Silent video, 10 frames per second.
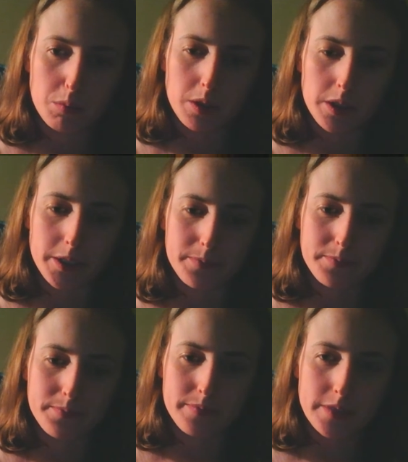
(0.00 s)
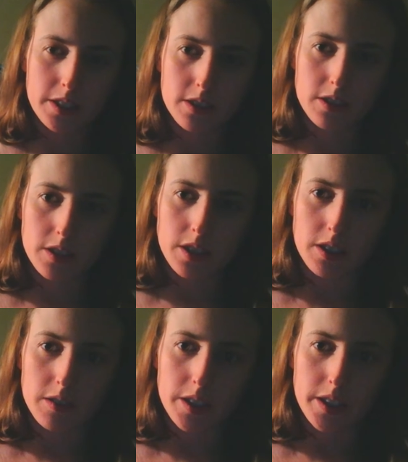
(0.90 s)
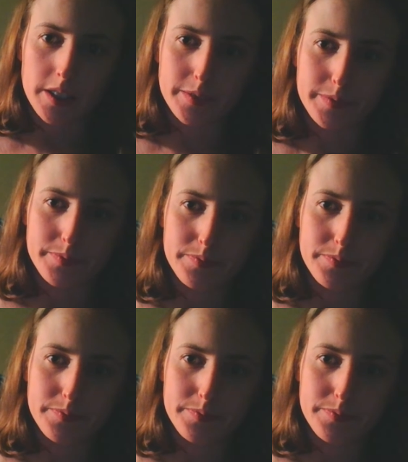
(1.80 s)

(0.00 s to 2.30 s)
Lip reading: But yeah, that's all I got right now.